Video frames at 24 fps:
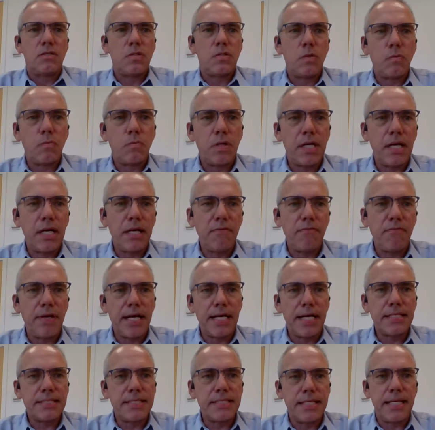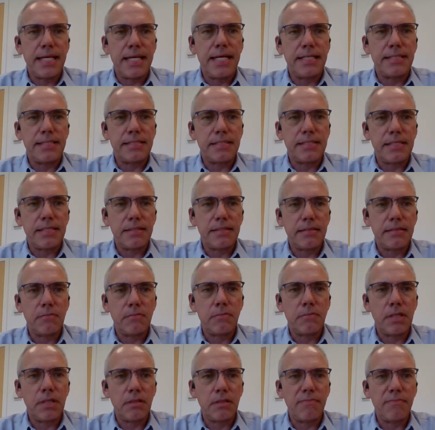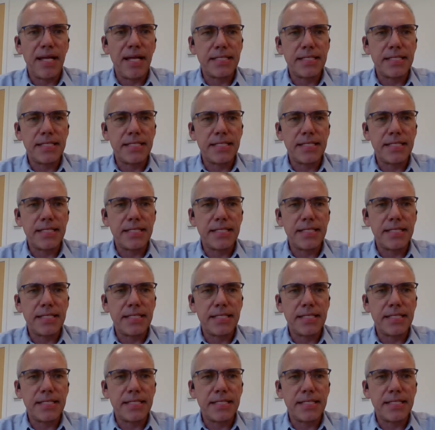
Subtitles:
So why vaccinate? Well,